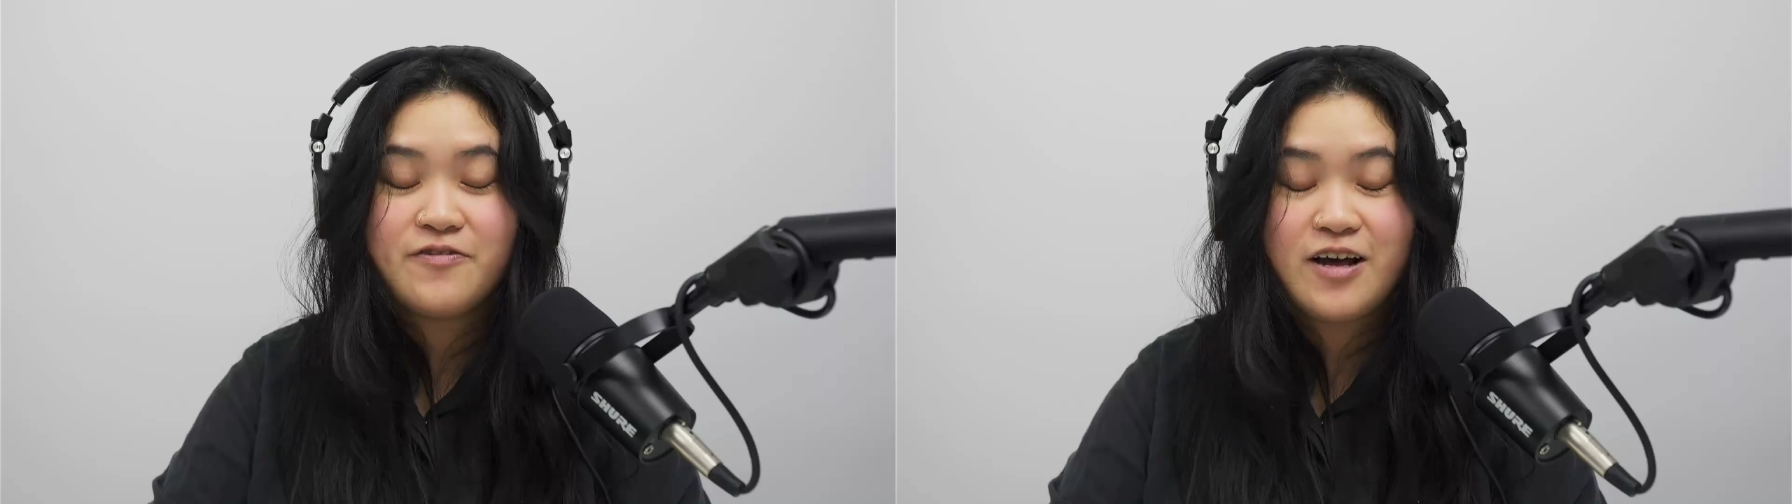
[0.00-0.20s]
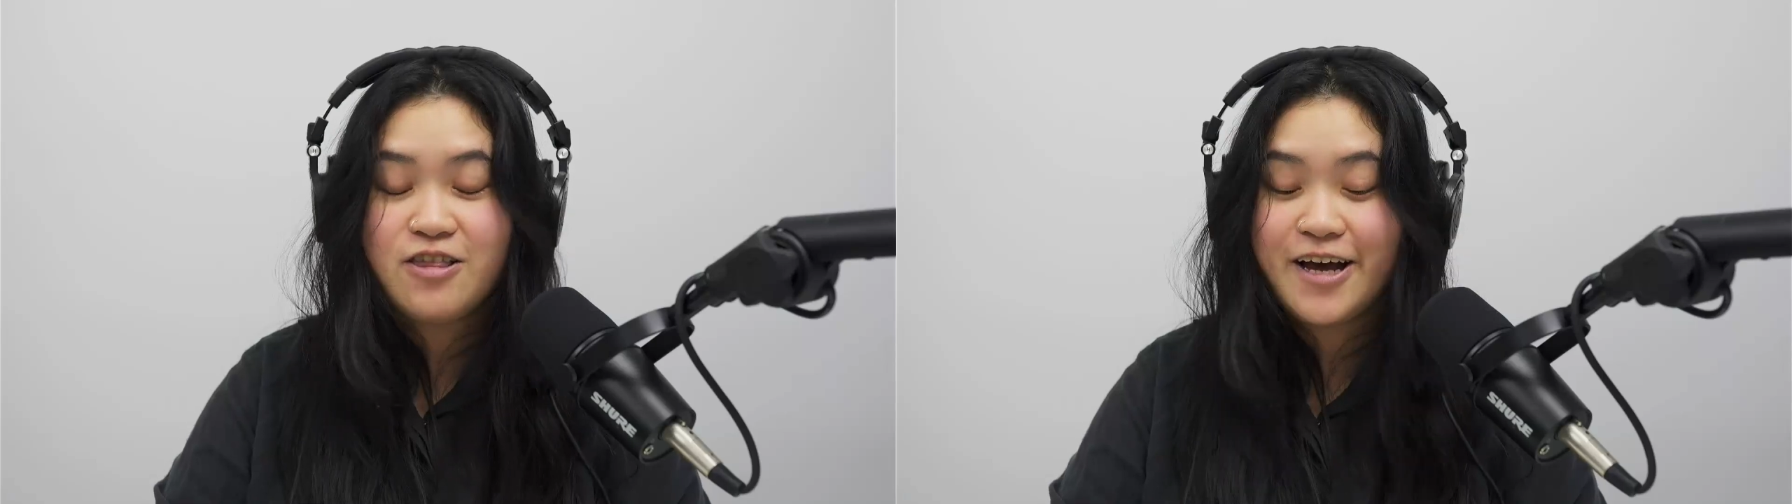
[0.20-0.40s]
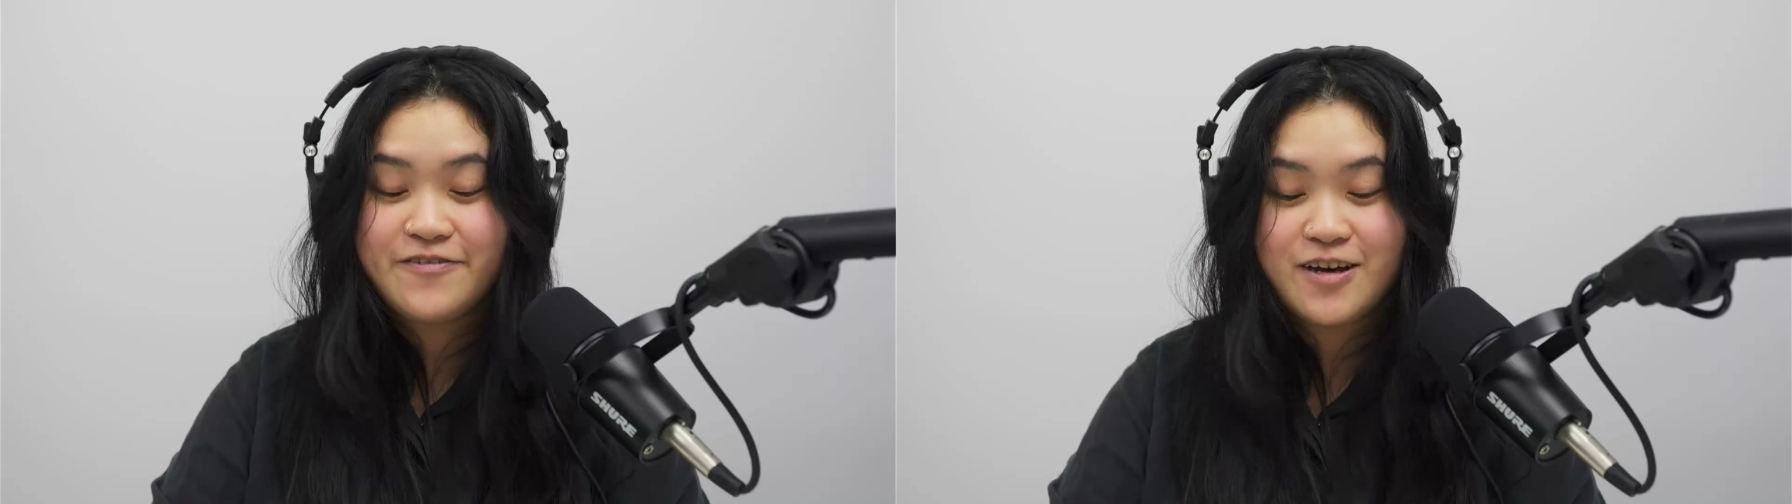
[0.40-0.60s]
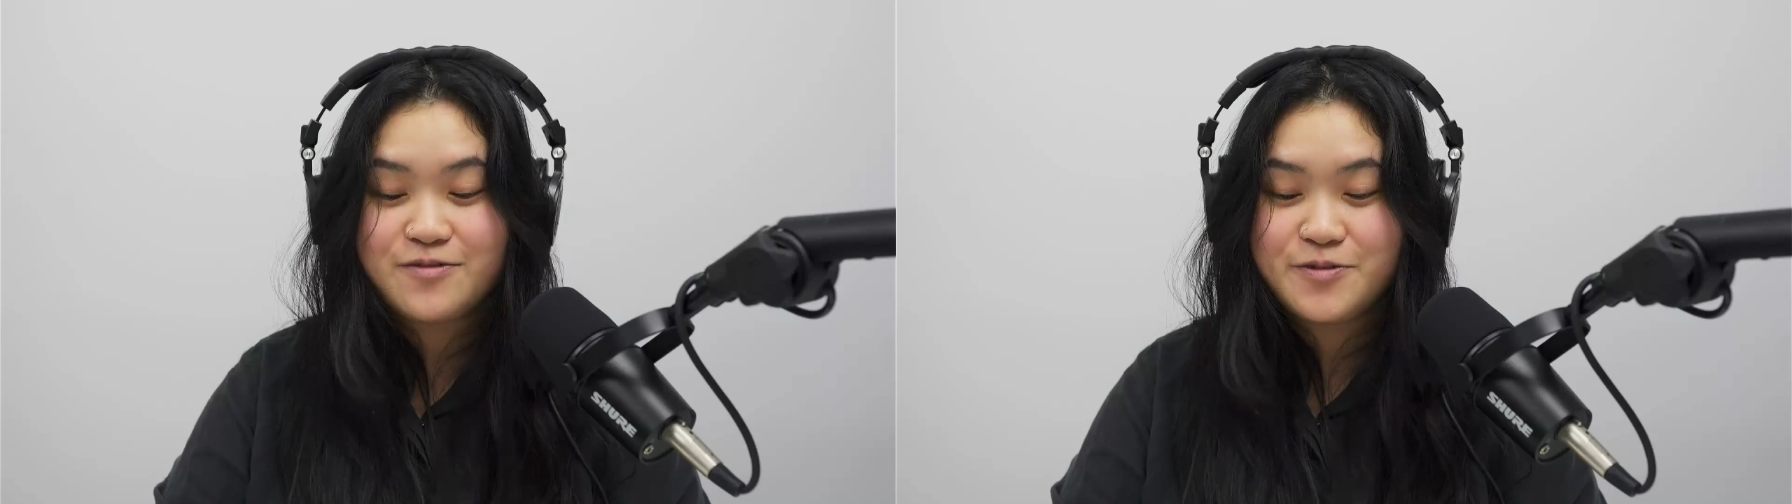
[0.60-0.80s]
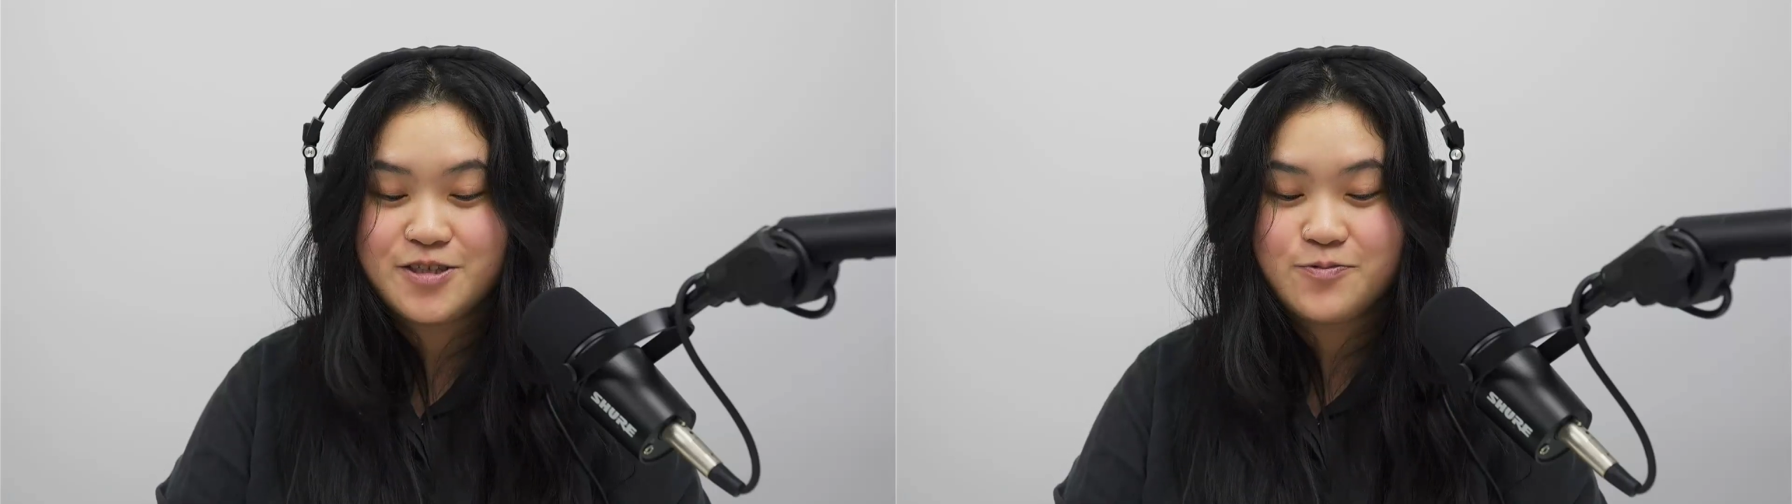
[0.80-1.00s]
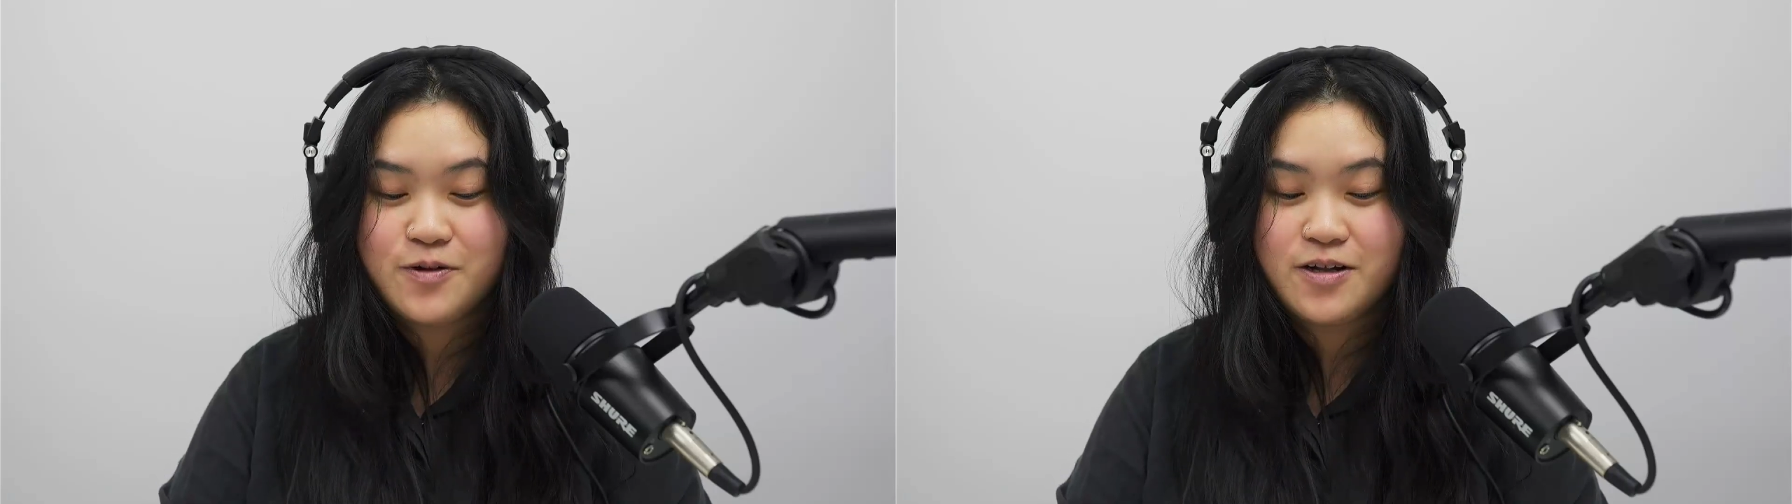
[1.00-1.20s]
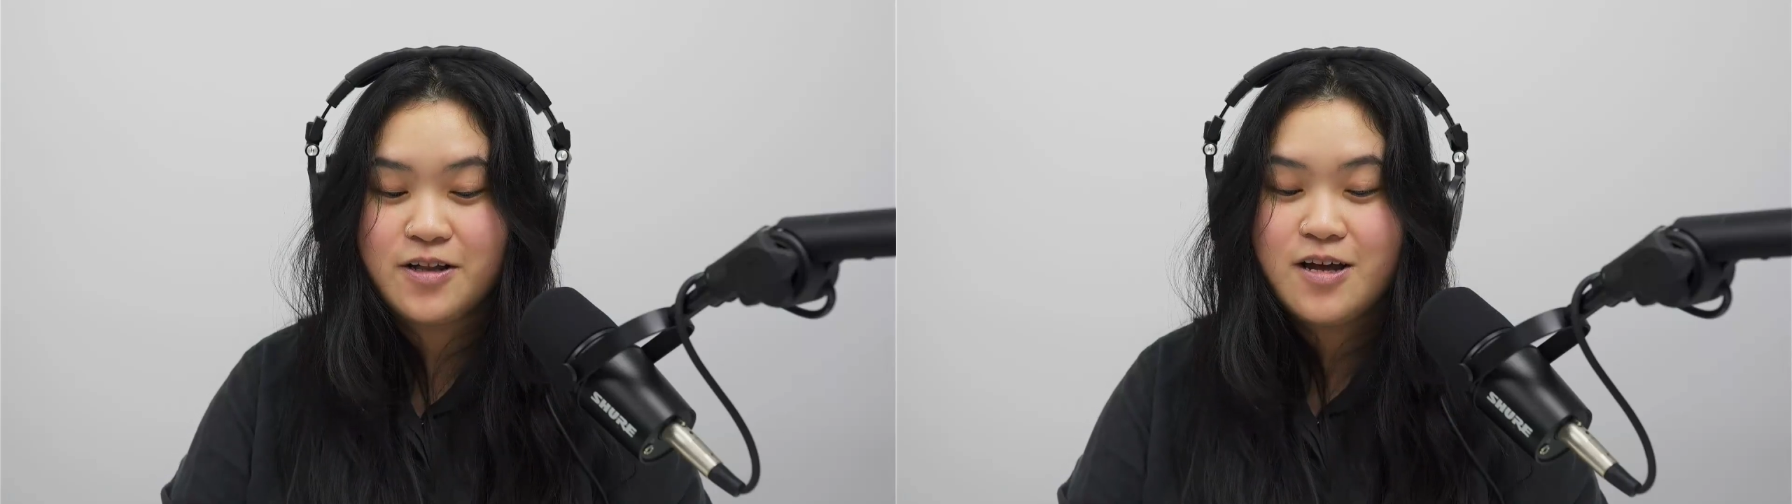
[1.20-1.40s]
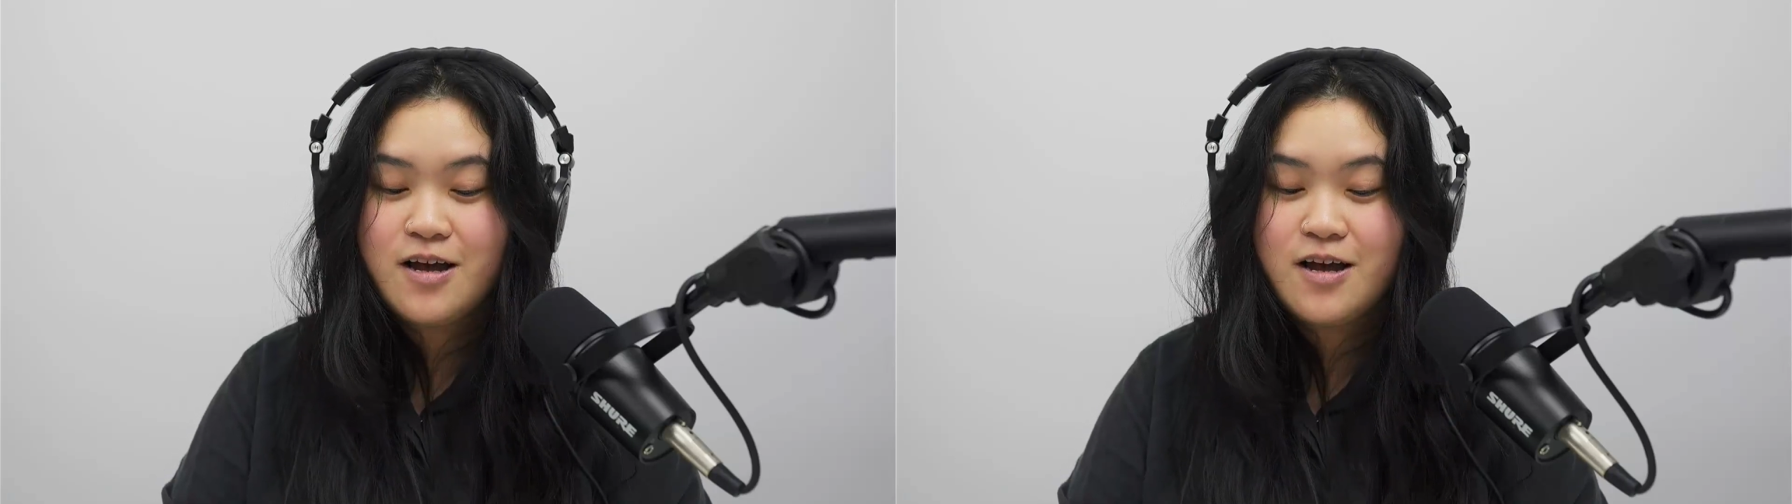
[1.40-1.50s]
life admin as well.